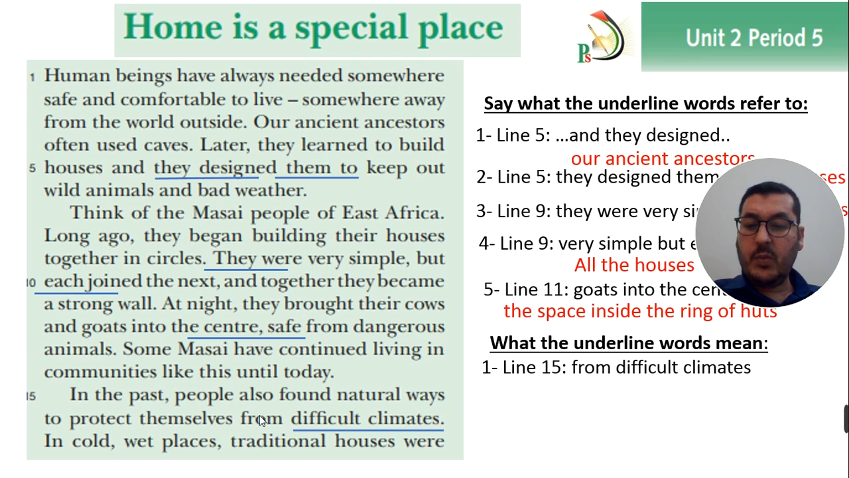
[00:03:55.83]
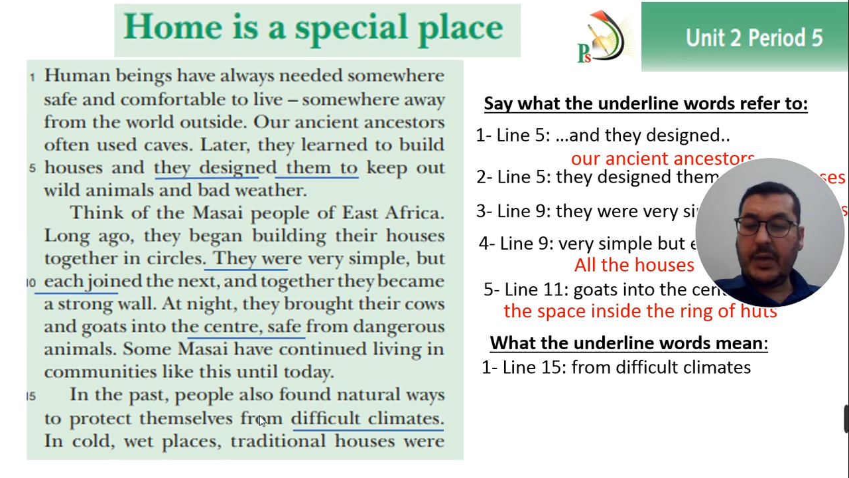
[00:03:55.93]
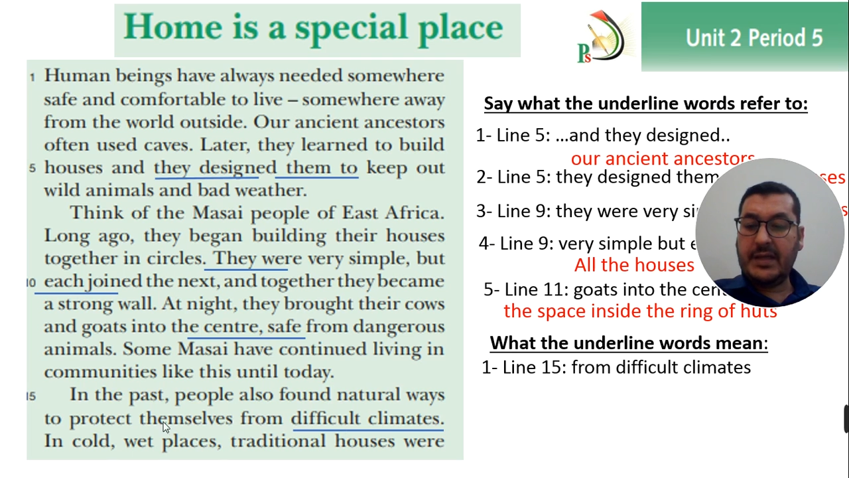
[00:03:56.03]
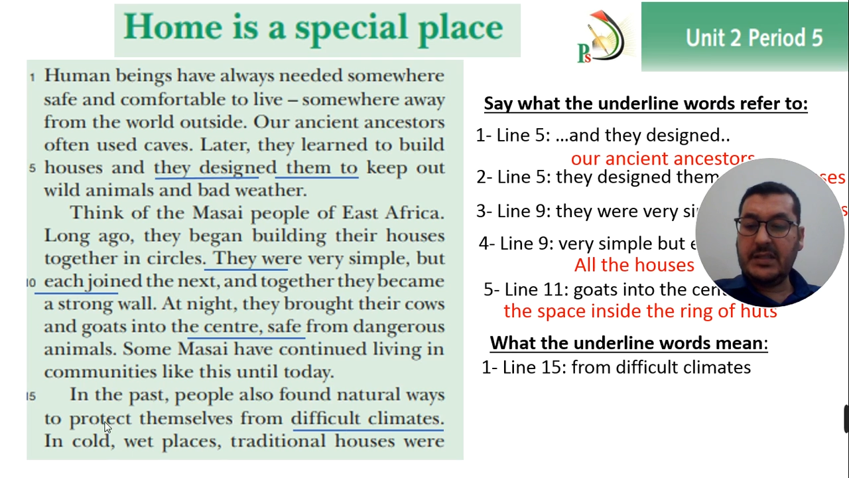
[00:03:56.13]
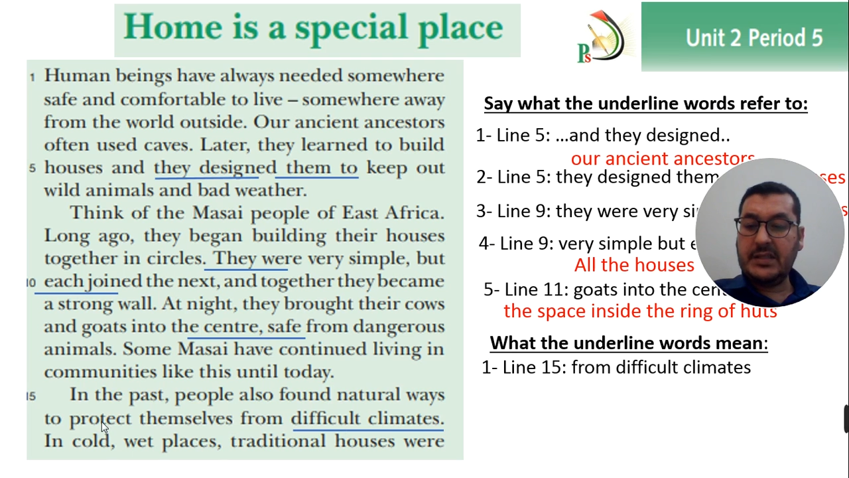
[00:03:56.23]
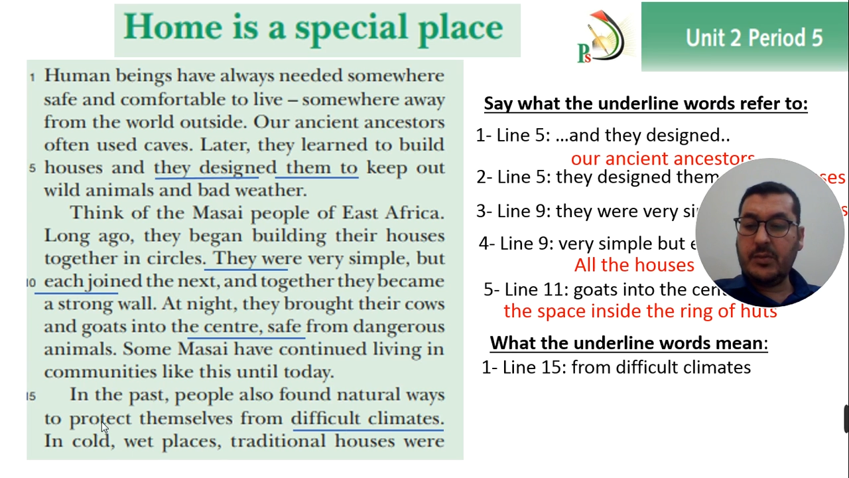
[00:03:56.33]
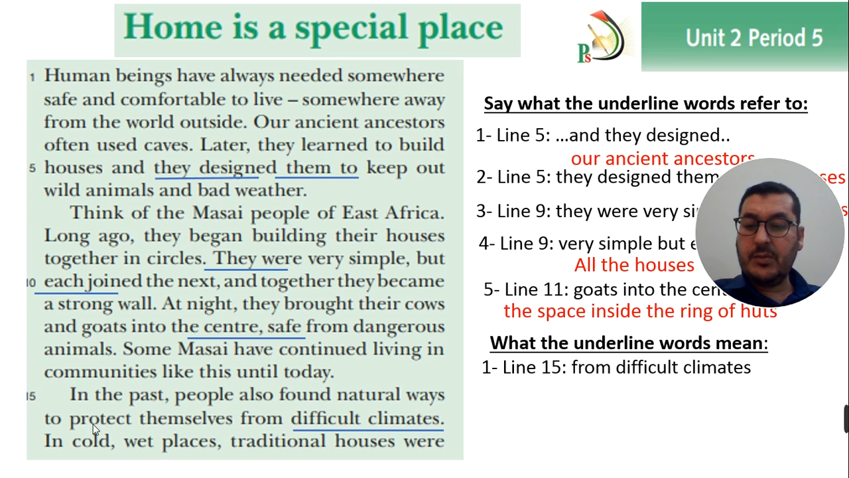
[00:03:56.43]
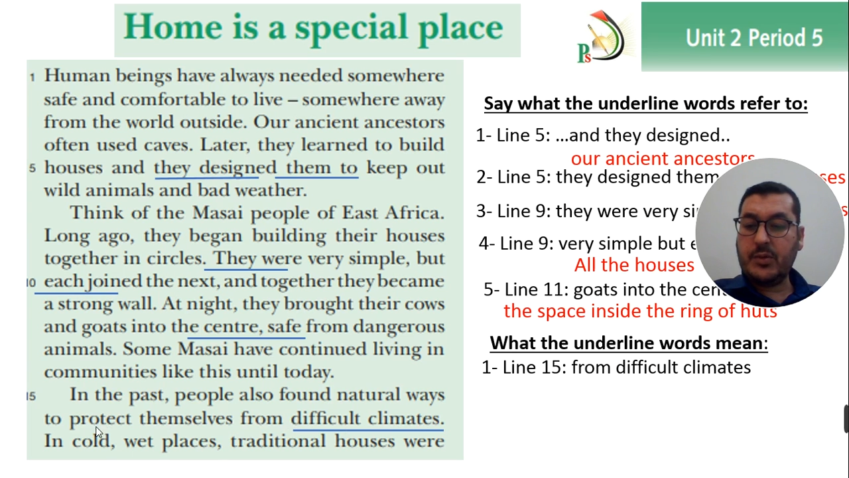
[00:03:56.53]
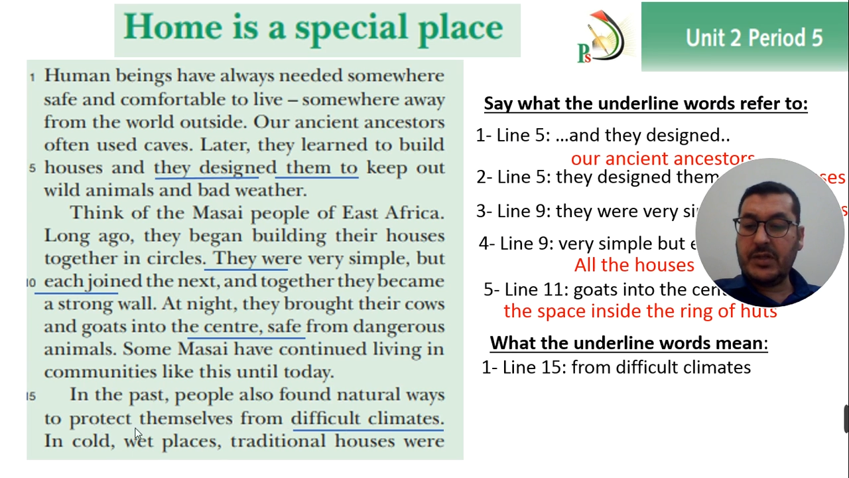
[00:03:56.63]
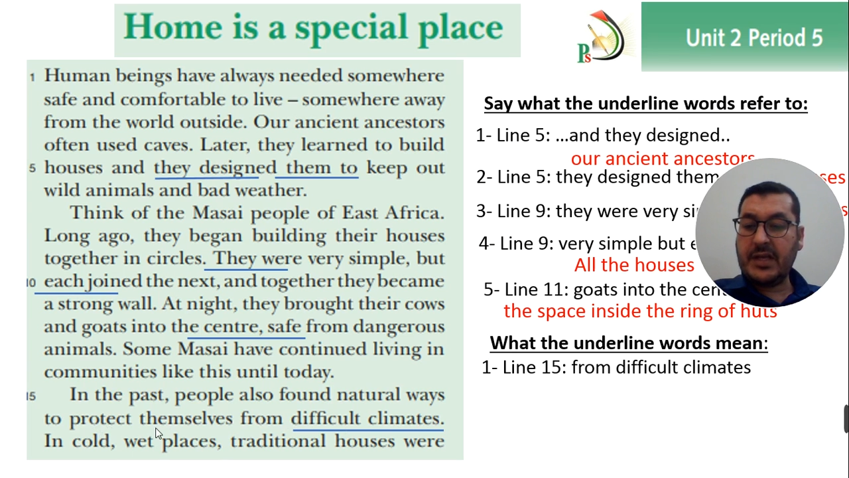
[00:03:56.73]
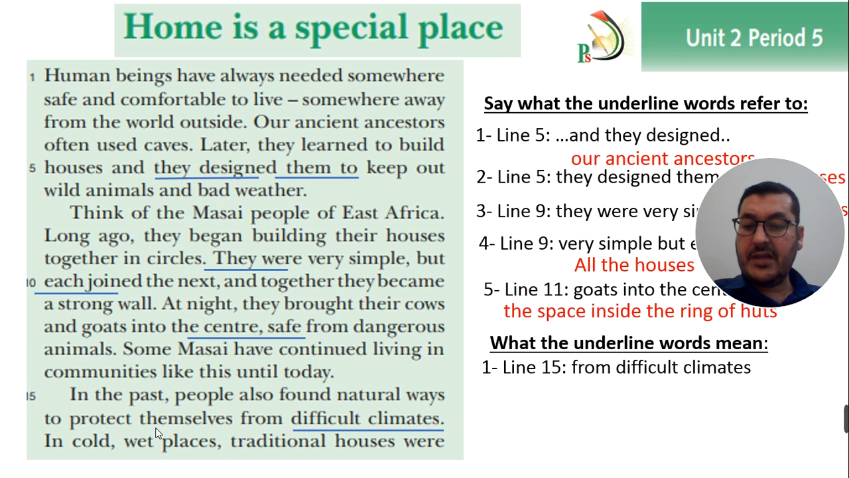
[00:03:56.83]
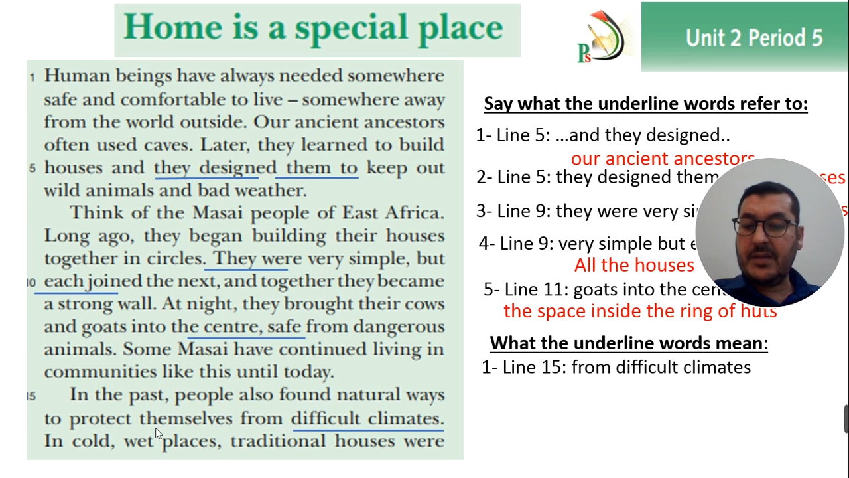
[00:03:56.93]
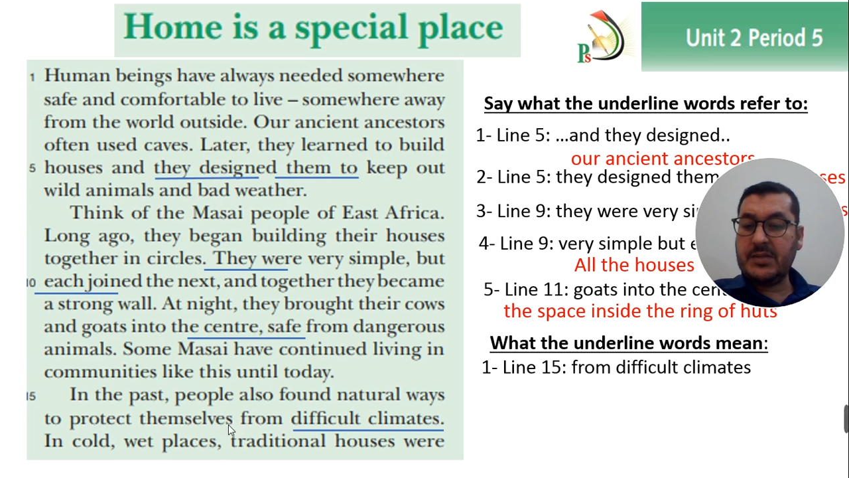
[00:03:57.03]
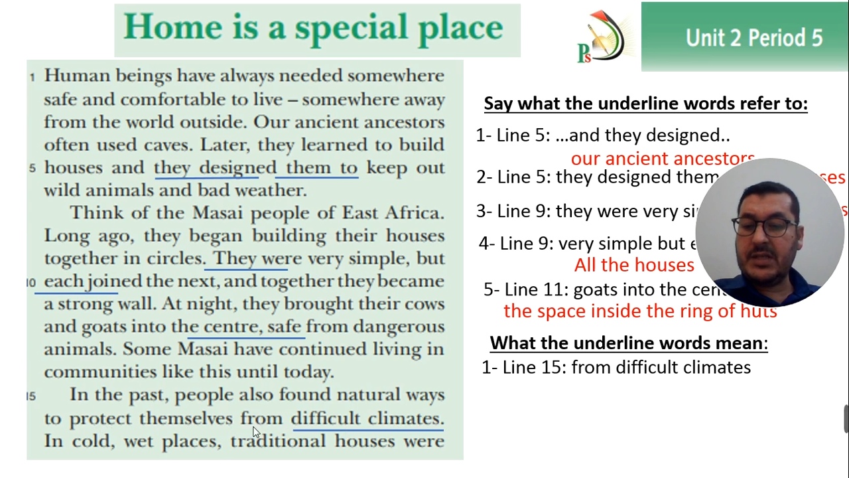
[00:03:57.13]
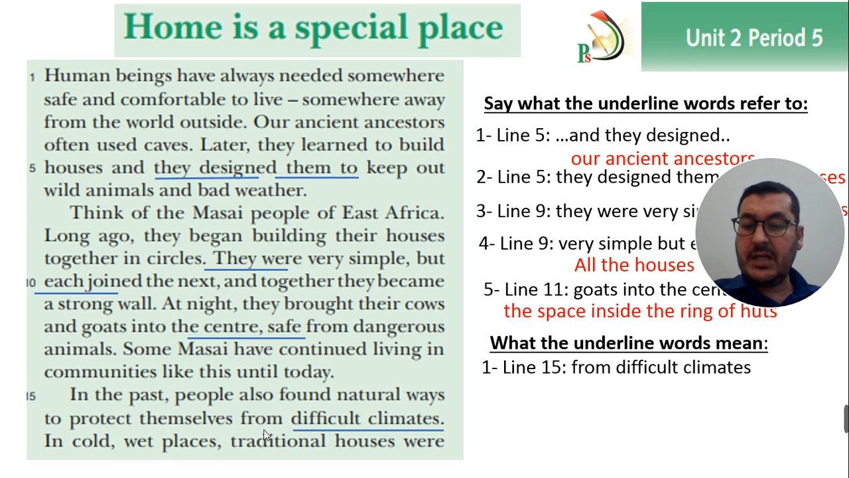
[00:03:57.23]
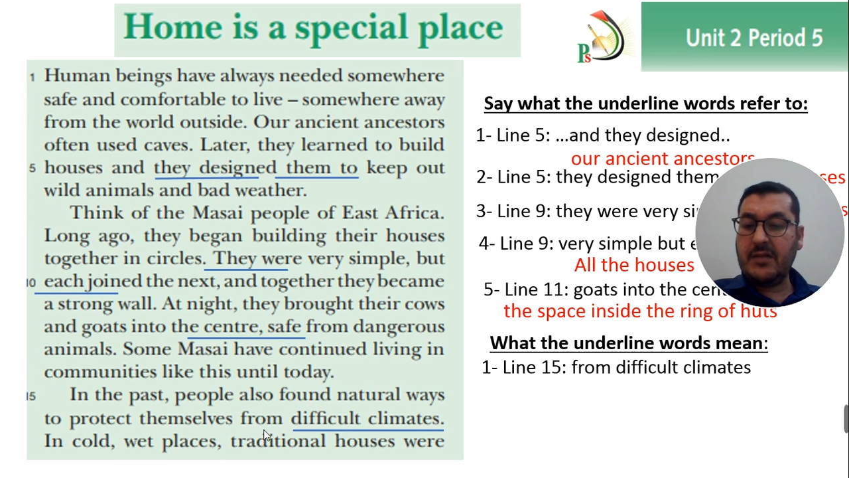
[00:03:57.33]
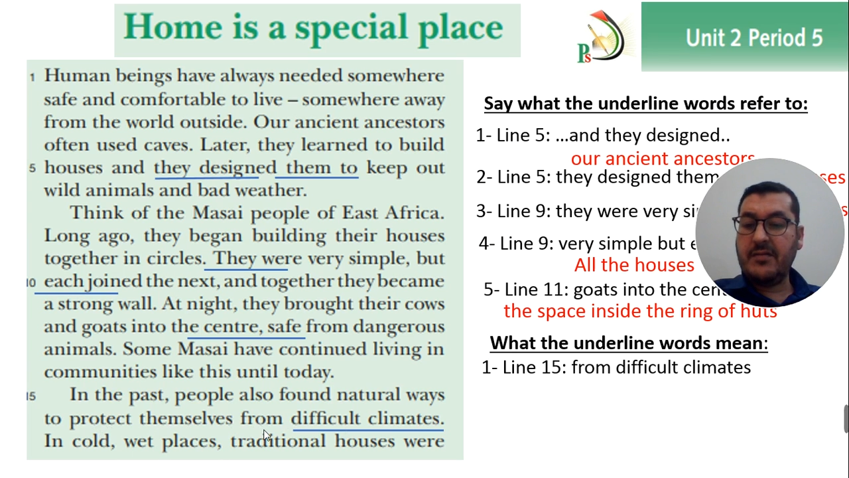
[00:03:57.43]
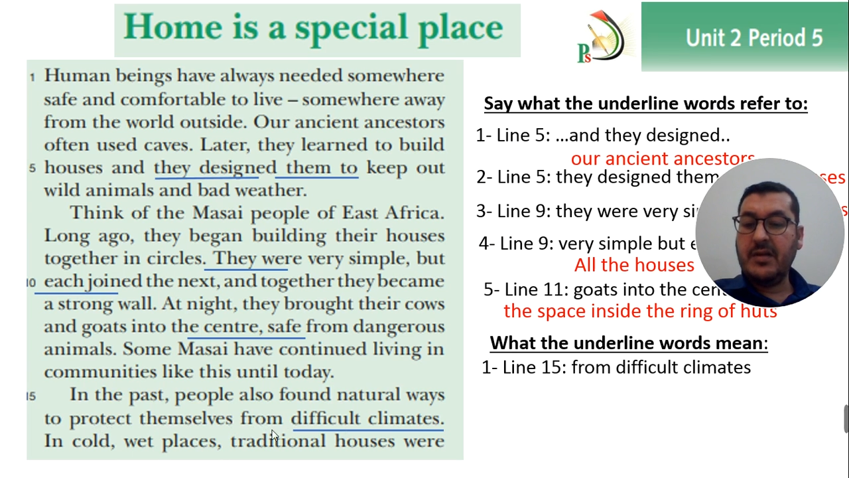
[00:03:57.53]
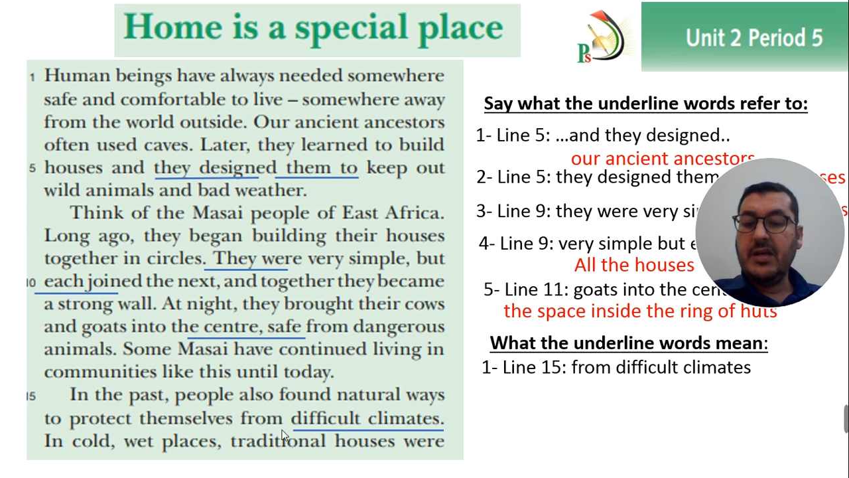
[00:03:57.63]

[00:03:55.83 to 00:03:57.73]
ways to protect themselves